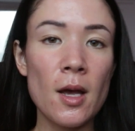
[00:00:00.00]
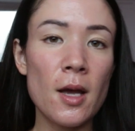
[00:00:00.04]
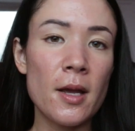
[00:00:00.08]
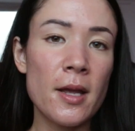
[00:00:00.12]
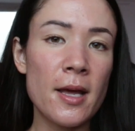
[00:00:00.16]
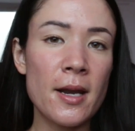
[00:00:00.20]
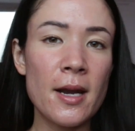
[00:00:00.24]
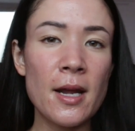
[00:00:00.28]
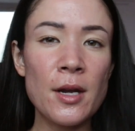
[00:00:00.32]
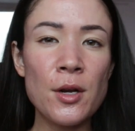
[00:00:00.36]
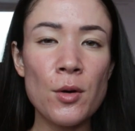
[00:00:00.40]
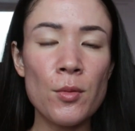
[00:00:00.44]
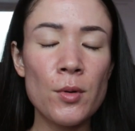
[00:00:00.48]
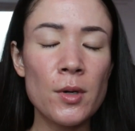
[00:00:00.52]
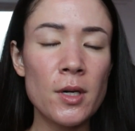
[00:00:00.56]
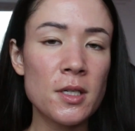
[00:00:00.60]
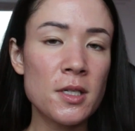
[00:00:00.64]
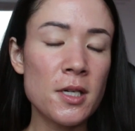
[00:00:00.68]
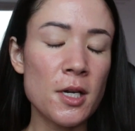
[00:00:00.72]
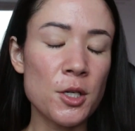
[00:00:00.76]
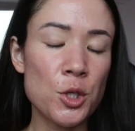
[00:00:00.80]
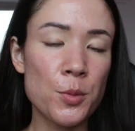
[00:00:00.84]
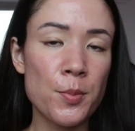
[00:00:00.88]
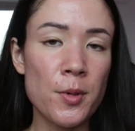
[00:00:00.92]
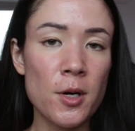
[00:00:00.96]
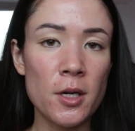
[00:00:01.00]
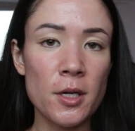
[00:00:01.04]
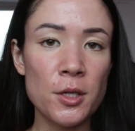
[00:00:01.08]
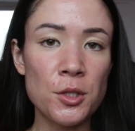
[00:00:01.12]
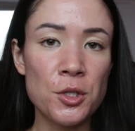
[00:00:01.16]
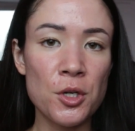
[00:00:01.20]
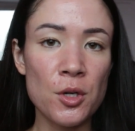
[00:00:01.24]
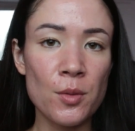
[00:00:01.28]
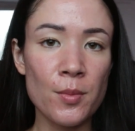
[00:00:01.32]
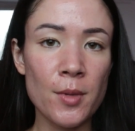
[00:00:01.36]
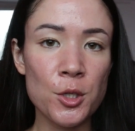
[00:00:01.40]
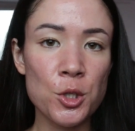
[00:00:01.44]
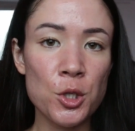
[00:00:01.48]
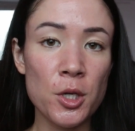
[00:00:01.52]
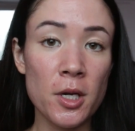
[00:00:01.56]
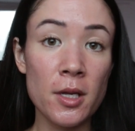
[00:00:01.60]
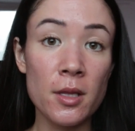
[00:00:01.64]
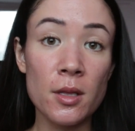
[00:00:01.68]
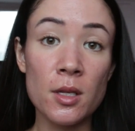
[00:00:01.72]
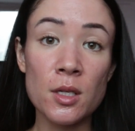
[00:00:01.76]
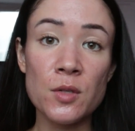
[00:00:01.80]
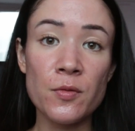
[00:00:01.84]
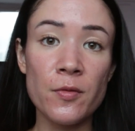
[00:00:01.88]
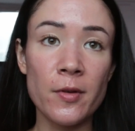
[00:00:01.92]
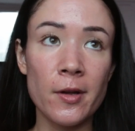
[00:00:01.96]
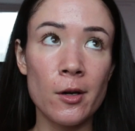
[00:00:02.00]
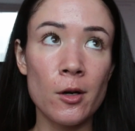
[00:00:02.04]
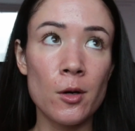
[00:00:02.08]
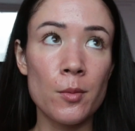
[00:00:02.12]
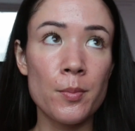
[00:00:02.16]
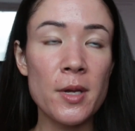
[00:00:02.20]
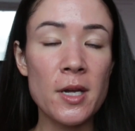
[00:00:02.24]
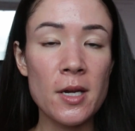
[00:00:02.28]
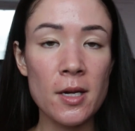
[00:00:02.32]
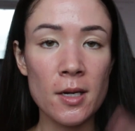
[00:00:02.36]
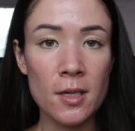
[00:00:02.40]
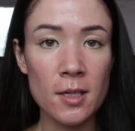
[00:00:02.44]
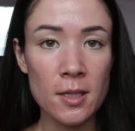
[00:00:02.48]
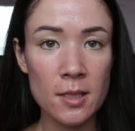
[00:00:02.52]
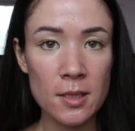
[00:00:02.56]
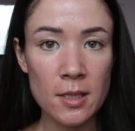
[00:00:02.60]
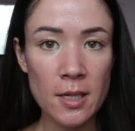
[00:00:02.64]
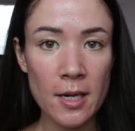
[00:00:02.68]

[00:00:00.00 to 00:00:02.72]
Again, I don't want to touch upon it too much in this video because